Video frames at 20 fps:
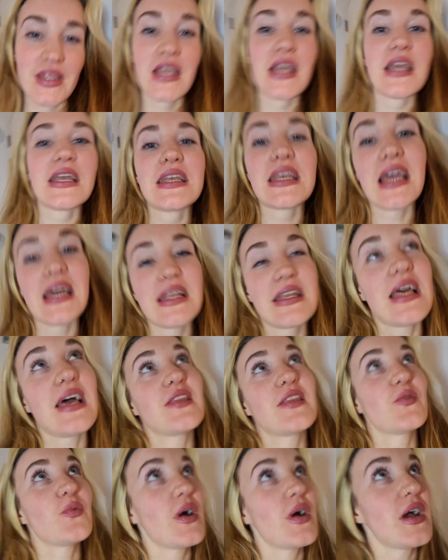Yeah, and
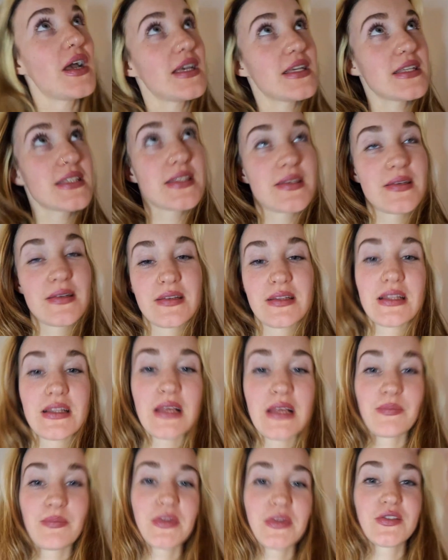otherwise, let
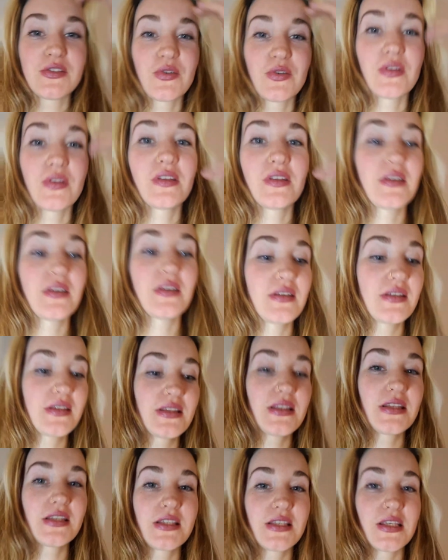me turn the
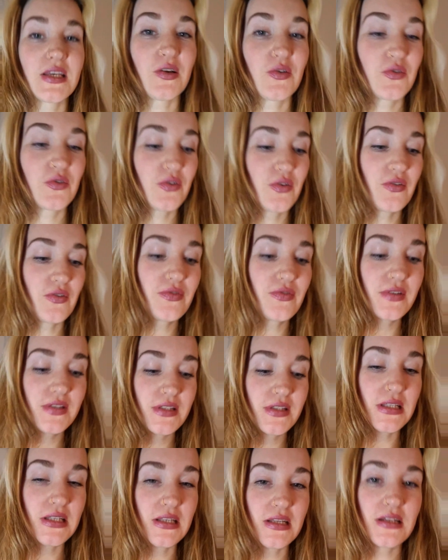sound off. It's a
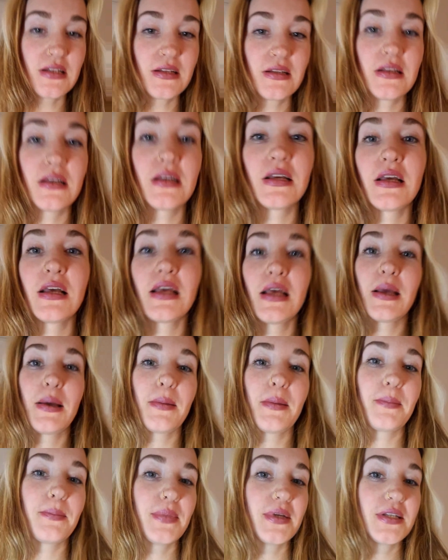little
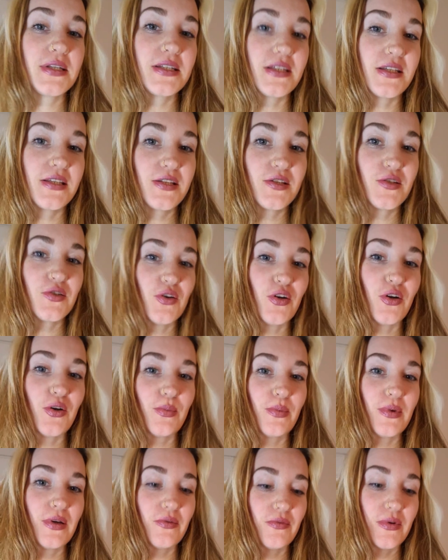bit
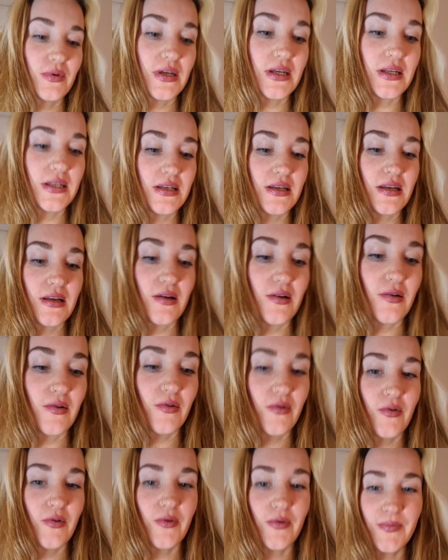disturbing right
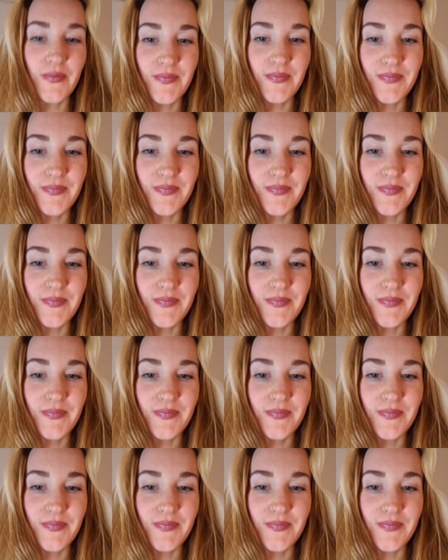now.